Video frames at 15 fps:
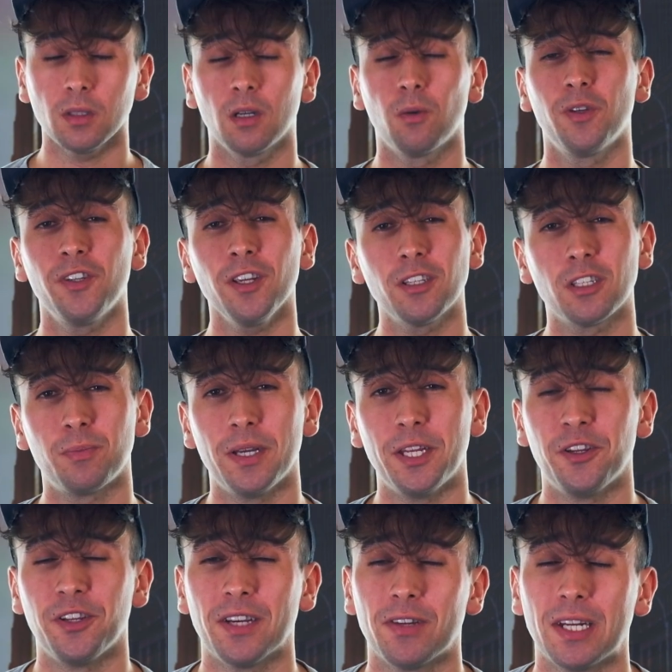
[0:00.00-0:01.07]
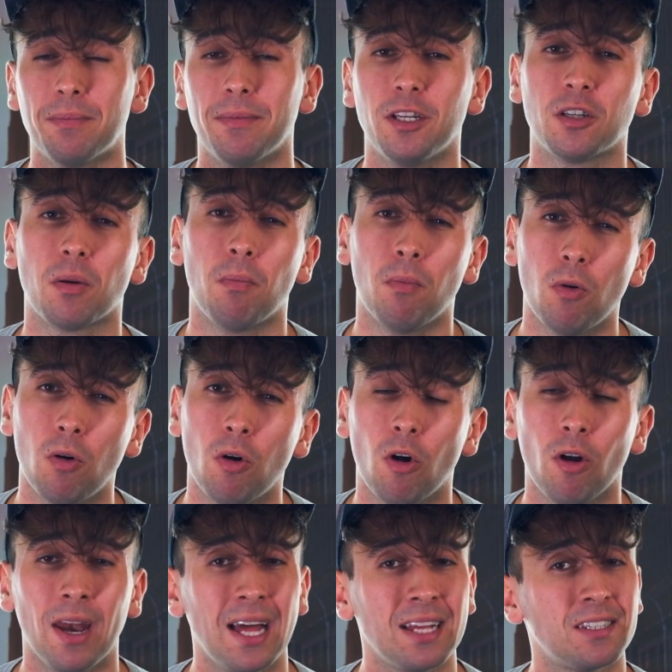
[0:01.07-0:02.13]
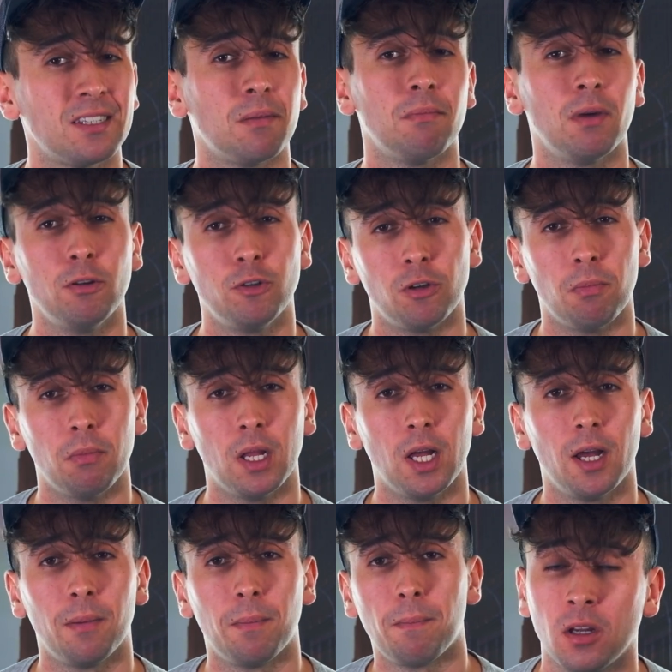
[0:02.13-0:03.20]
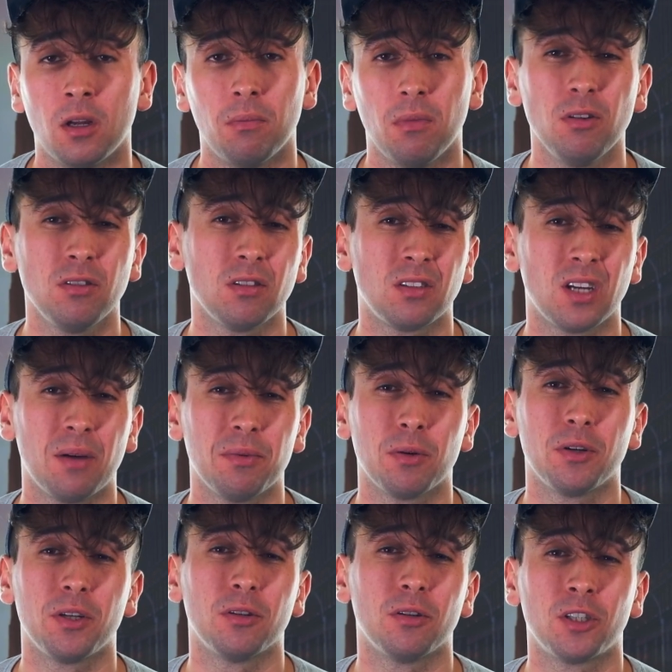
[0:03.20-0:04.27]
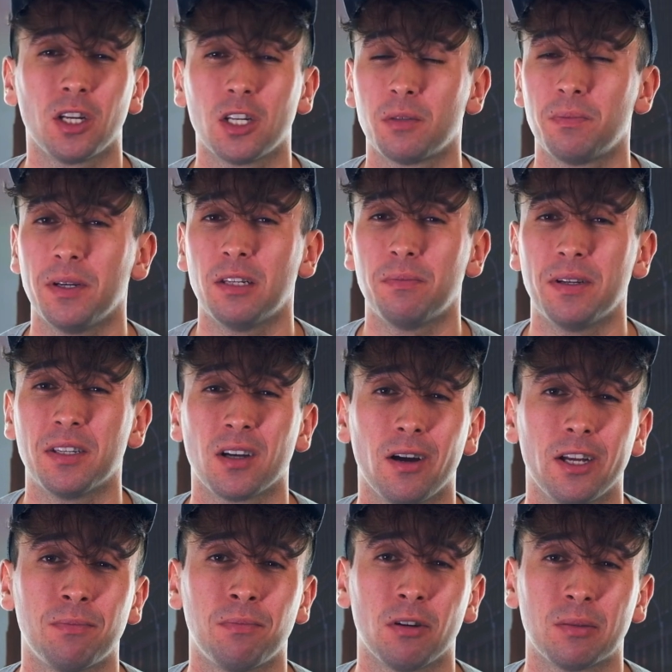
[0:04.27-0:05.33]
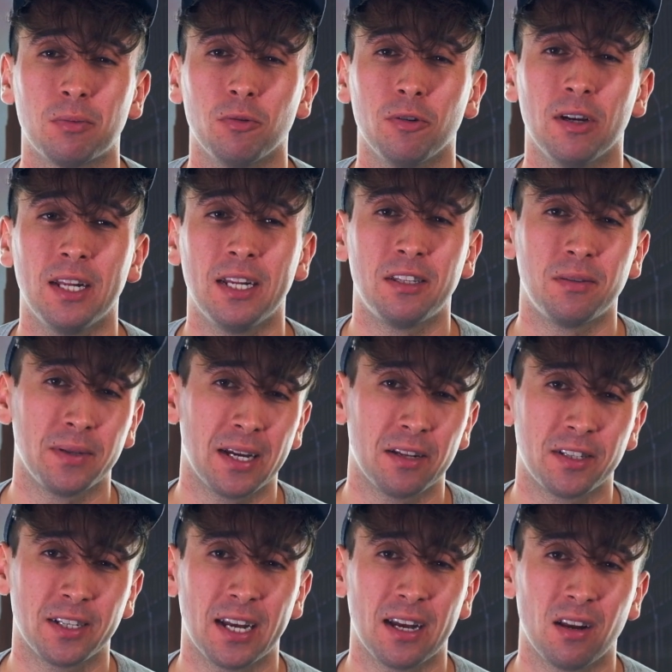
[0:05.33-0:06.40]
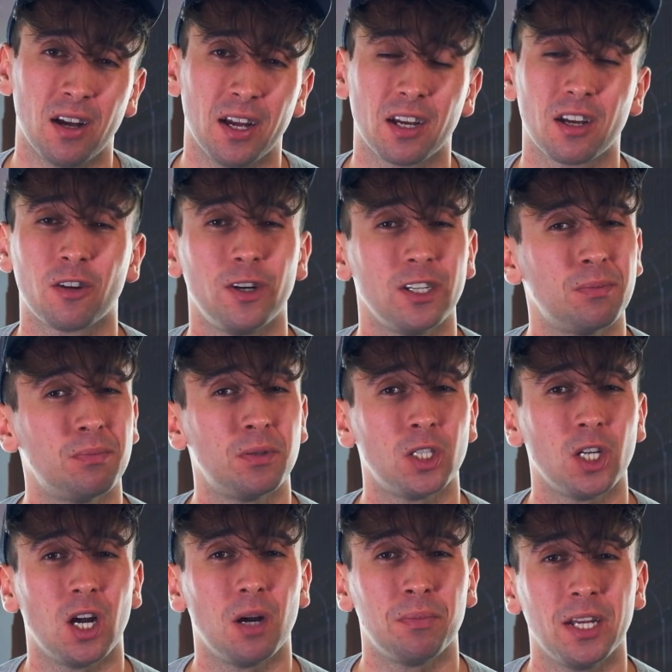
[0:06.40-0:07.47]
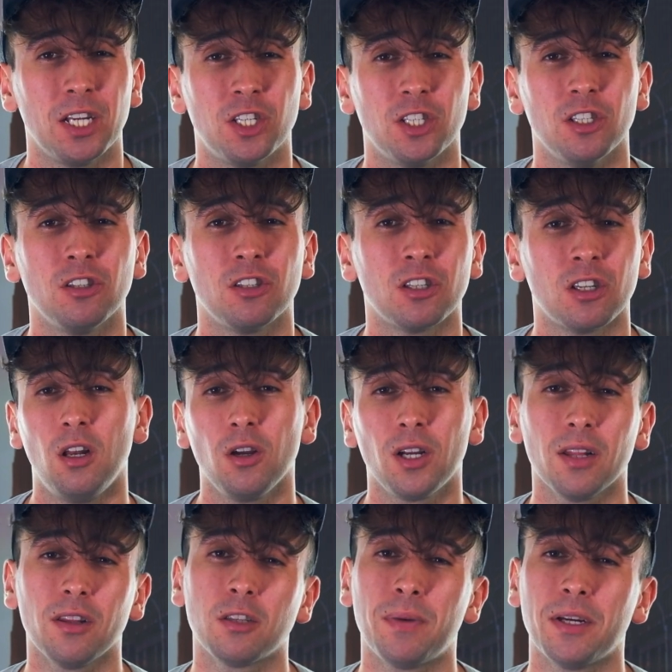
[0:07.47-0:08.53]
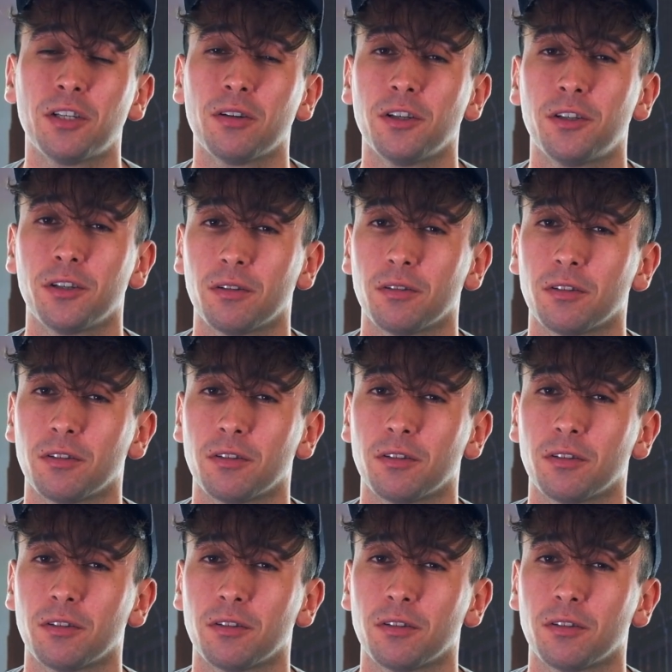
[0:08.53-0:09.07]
With shutter speed, you can give an image more or less motion blur. Most of the time you want your shutter speed to be as high as possible, really, to be able to get like crisp, sharp pictures. Look at this picture I took on